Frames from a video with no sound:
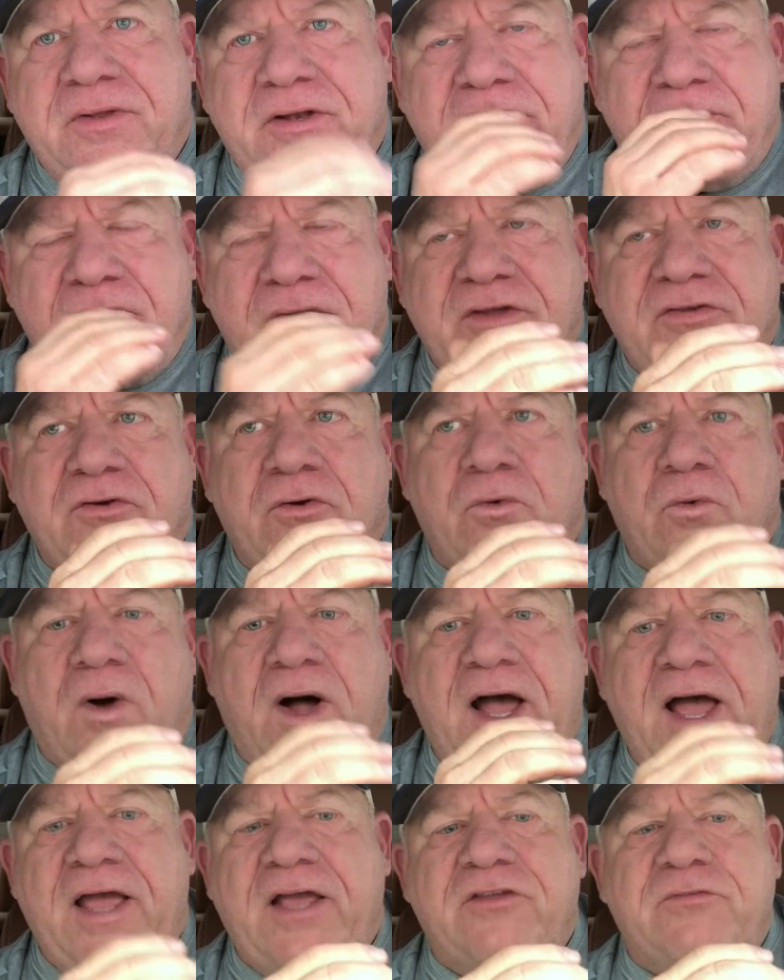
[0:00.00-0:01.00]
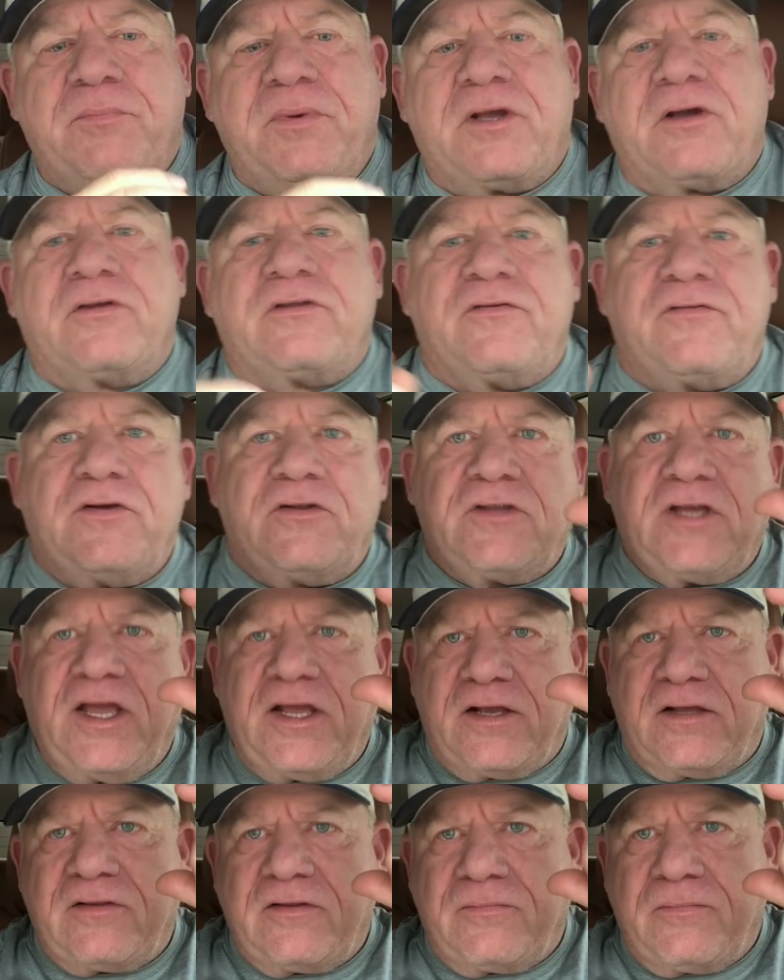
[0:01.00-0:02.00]
And the reason why is because if you
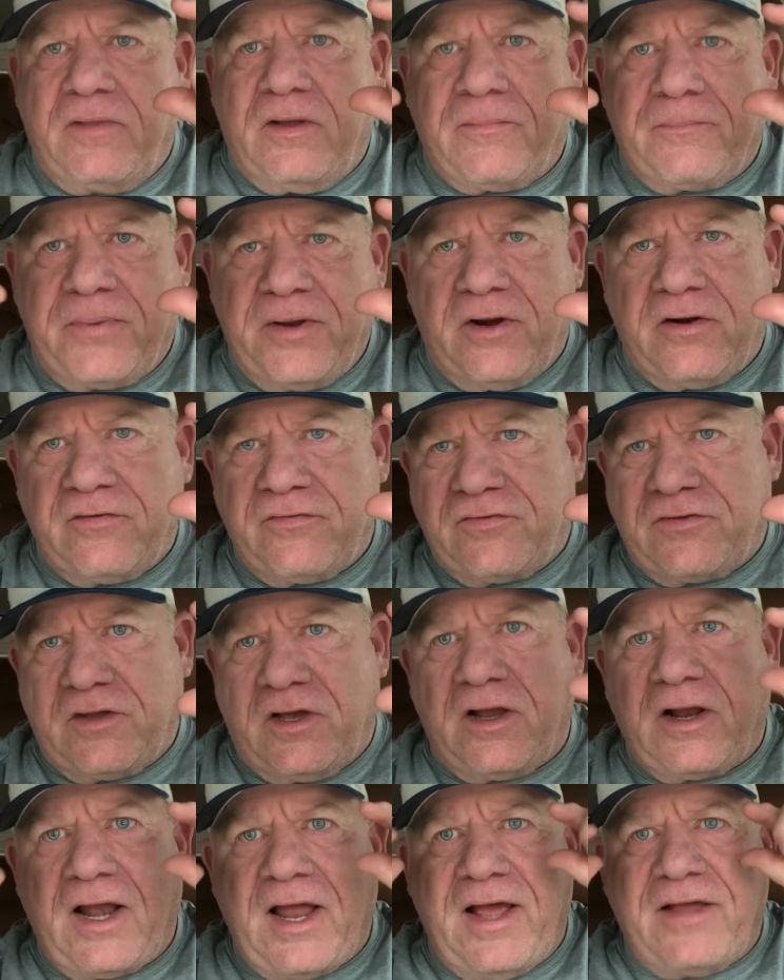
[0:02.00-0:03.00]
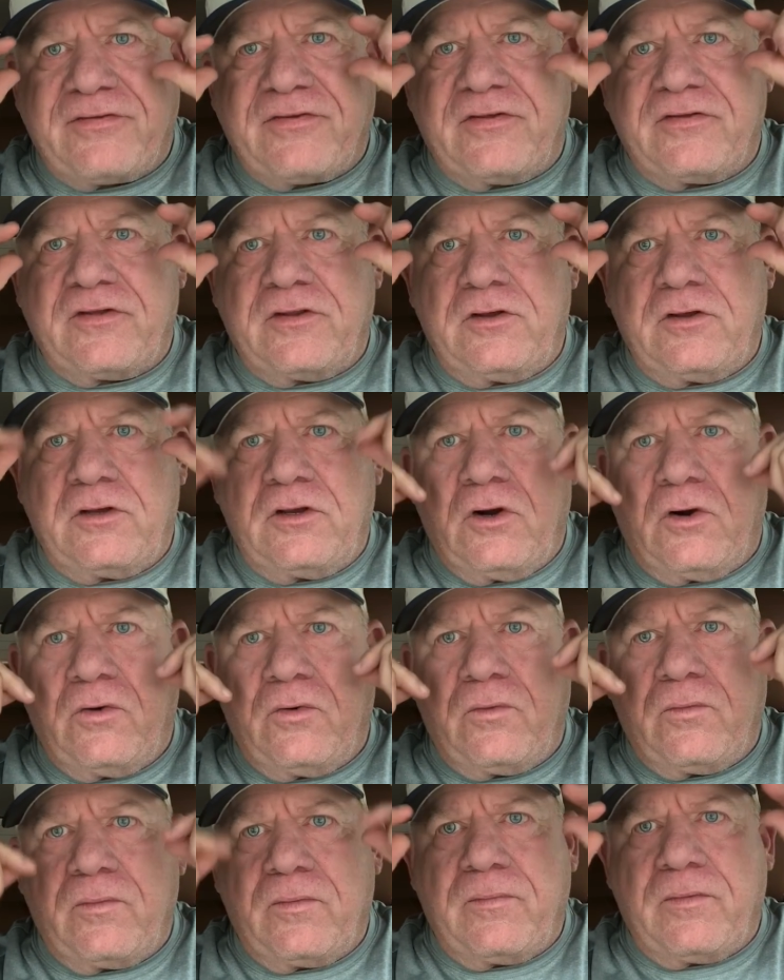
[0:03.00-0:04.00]
take a pair of sunglasses and you
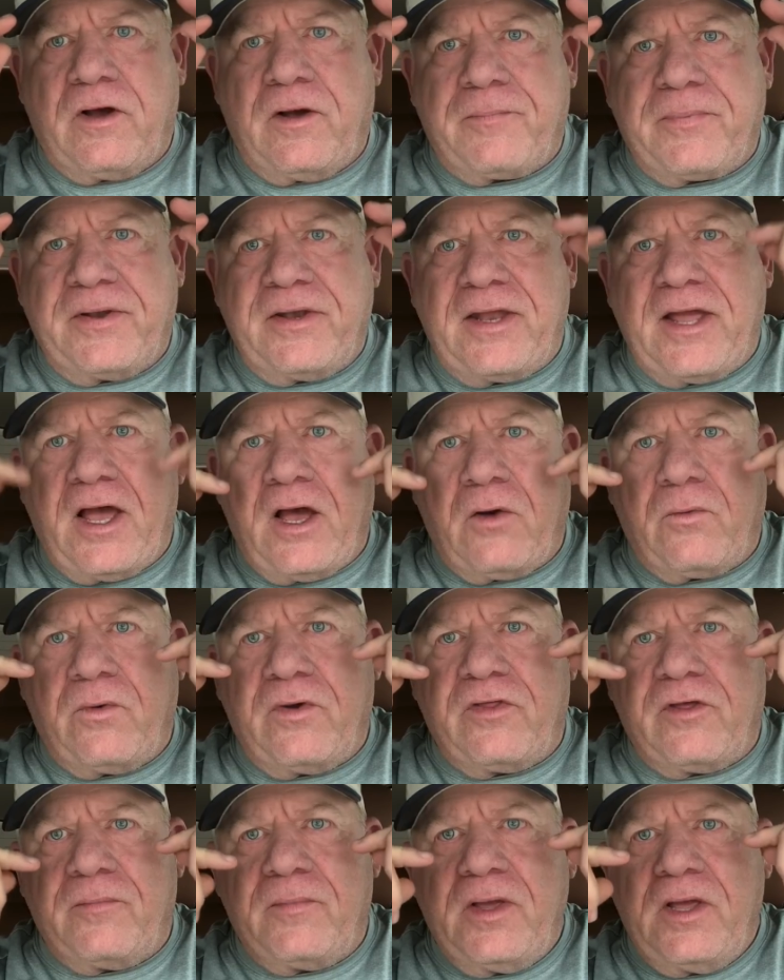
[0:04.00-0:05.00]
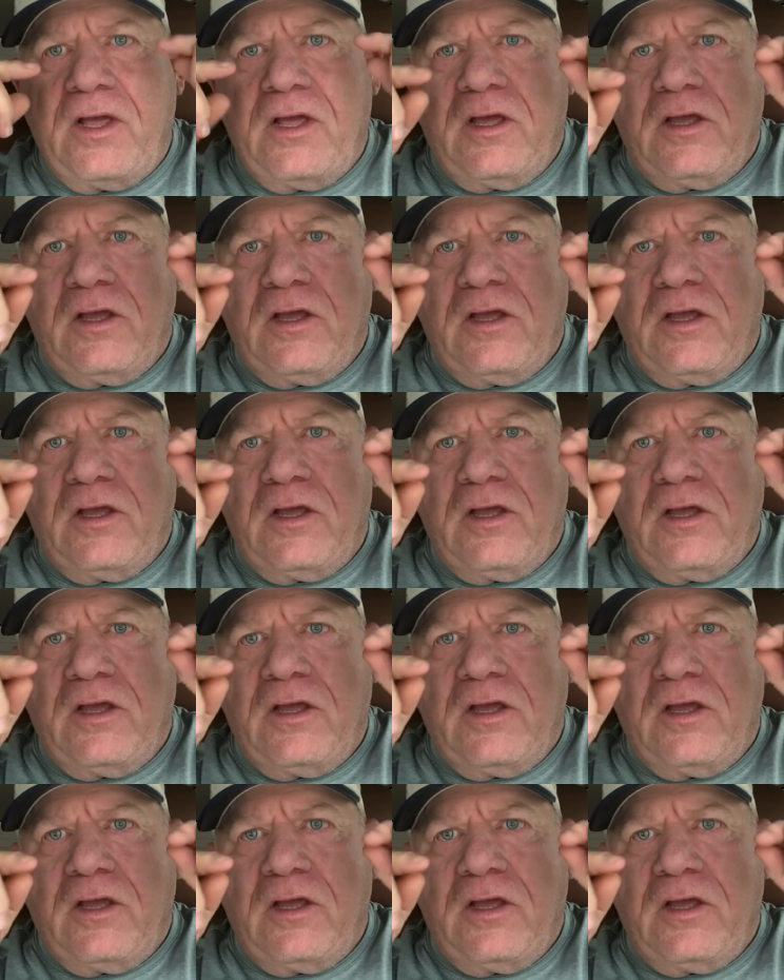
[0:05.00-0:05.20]
go up and down with them,